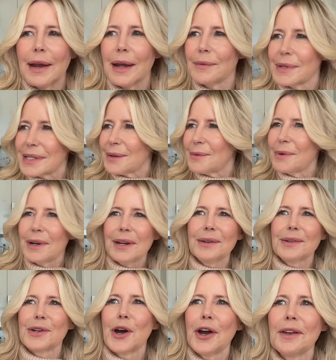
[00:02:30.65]
and I was like, what are
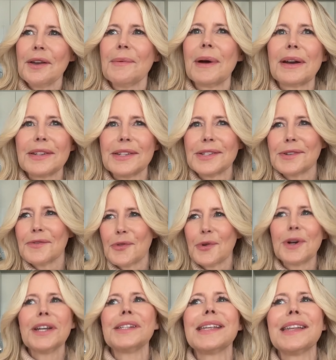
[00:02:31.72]
you talking about? It's just a
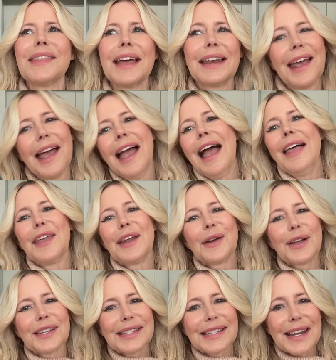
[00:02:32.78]
voice. And then, and then
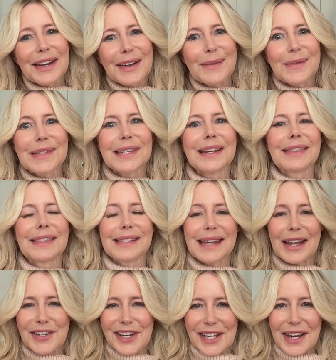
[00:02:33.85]
all of a sudden it was like this
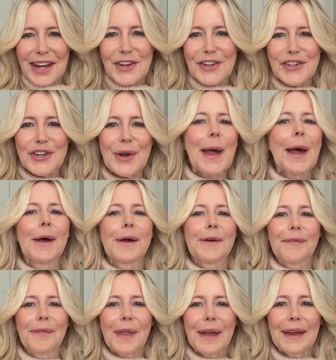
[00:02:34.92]
education
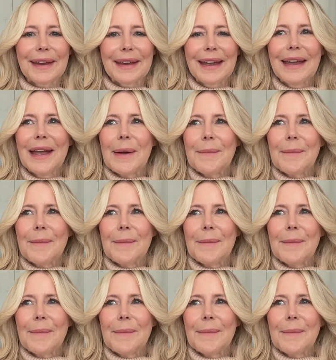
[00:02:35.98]
of like,